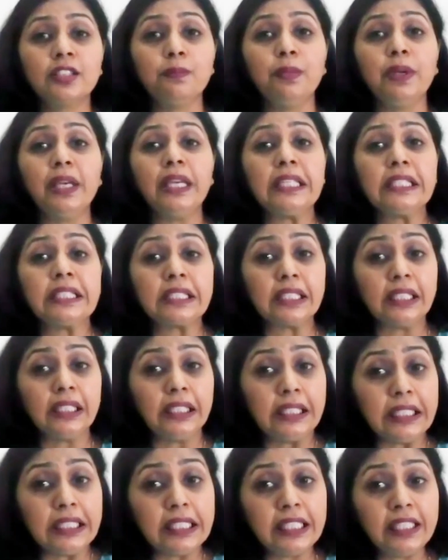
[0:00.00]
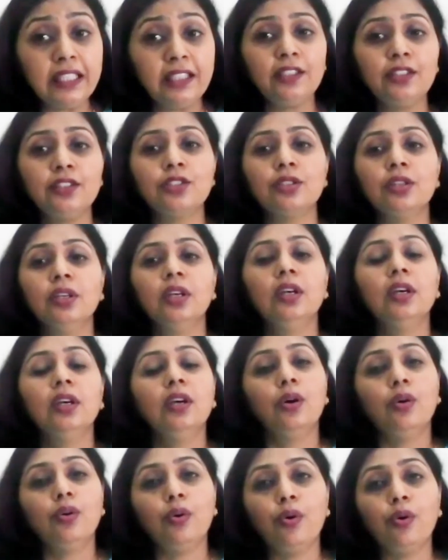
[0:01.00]
based needs
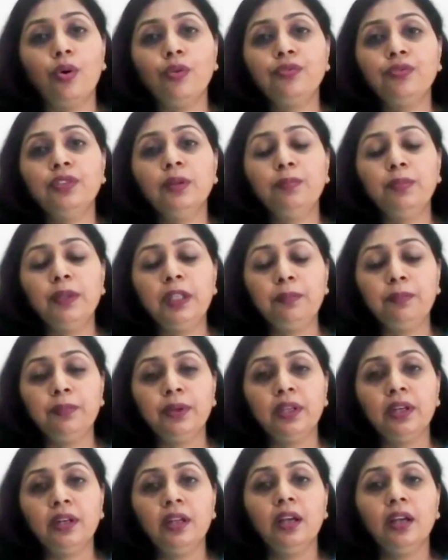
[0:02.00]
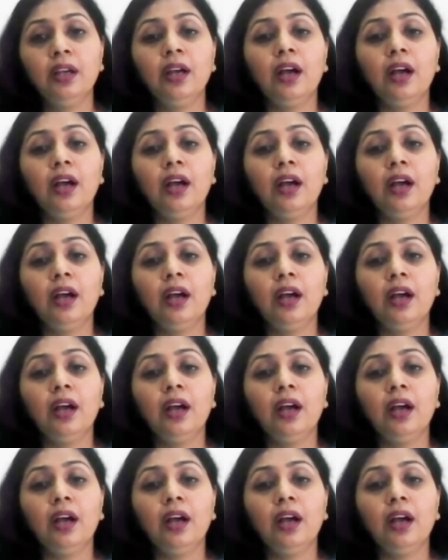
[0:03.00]
of the people,